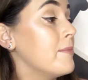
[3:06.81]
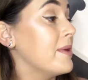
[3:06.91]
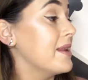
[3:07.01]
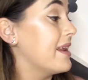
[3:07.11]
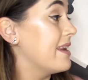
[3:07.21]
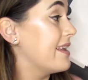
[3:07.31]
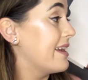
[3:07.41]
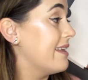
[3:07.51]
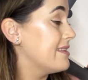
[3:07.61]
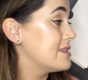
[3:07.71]
But in any
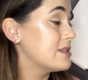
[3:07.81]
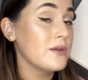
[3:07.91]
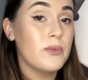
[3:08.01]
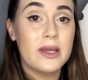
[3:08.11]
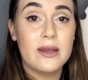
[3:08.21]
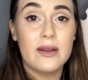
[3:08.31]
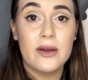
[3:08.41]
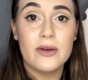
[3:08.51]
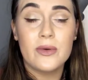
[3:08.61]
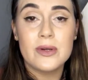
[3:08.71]
case, we're going to
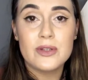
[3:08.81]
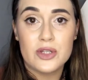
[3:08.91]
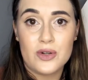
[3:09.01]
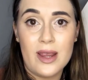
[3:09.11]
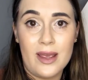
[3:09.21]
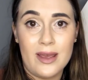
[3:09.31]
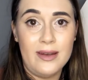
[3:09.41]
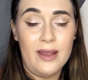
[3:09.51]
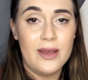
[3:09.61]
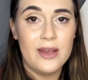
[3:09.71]
go straight
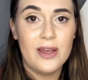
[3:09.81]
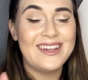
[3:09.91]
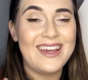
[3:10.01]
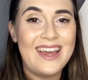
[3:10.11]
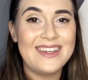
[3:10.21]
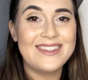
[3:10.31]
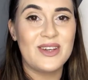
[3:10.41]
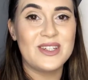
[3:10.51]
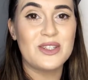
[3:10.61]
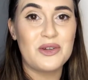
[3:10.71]
in.
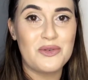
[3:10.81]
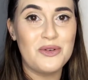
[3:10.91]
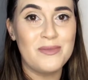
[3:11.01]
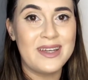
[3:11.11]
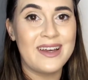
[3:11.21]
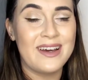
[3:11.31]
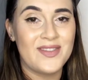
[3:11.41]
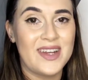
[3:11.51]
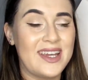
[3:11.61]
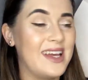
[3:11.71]
ASOS Grooming
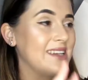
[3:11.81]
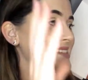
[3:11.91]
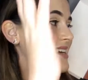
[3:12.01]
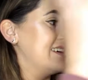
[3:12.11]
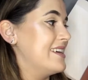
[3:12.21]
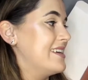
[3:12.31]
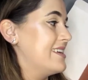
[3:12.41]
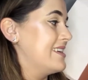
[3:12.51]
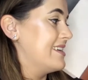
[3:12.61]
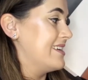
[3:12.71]
Advent Calendar.
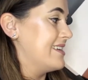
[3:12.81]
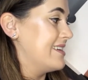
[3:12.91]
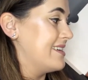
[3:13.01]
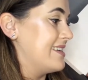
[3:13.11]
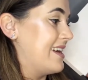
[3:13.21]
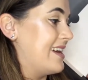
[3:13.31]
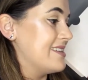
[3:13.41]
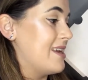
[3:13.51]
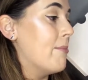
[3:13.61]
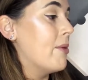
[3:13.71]

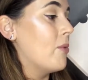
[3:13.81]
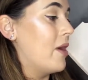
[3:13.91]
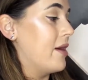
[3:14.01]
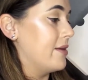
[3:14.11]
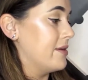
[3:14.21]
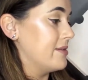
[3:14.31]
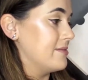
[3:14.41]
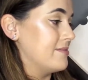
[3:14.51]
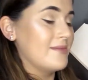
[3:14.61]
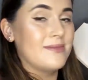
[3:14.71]
And number one.
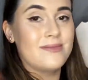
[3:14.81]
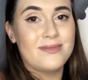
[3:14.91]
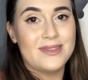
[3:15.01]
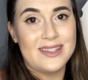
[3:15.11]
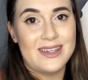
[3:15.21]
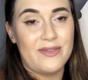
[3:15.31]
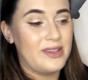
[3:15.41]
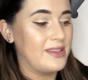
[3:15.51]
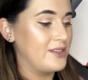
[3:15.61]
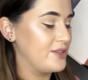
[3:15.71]
See,
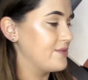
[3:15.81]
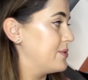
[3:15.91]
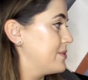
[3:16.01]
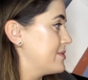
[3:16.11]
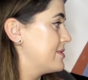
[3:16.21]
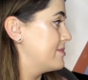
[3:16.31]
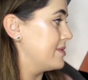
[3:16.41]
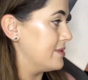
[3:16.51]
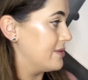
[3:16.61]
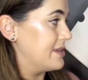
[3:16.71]
everything just falls.
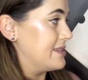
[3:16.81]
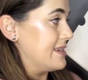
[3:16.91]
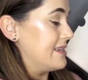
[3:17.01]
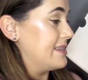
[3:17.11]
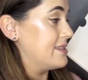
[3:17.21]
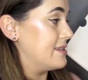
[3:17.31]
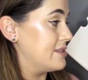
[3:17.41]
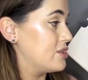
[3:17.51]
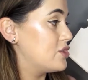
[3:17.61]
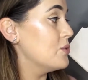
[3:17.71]
You can see
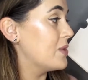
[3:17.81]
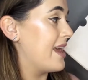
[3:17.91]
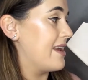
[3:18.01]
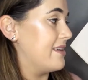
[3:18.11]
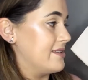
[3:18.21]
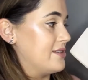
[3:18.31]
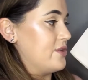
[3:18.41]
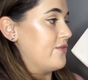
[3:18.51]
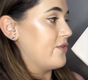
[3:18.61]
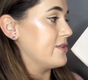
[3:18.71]
it's two layered,
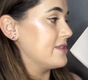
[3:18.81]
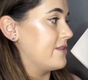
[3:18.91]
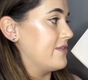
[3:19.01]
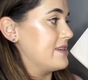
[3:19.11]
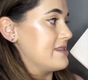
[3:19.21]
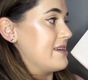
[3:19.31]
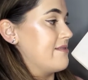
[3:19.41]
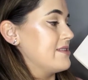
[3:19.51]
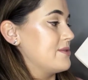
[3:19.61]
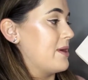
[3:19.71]
so you've got stuff under there
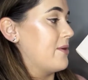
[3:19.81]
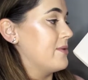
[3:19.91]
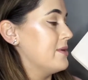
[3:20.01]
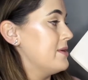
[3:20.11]
as well.